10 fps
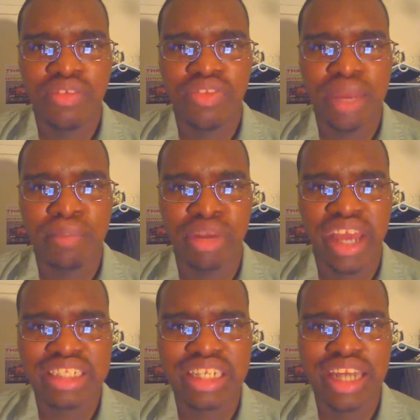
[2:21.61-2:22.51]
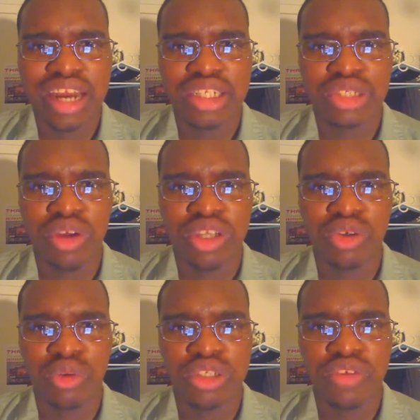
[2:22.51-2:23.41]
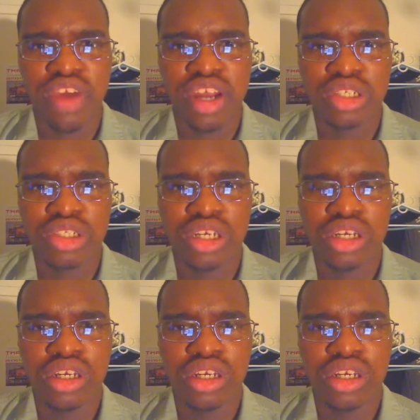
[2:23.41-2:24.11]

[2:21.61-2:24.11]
then blasting down the straight towards the finish,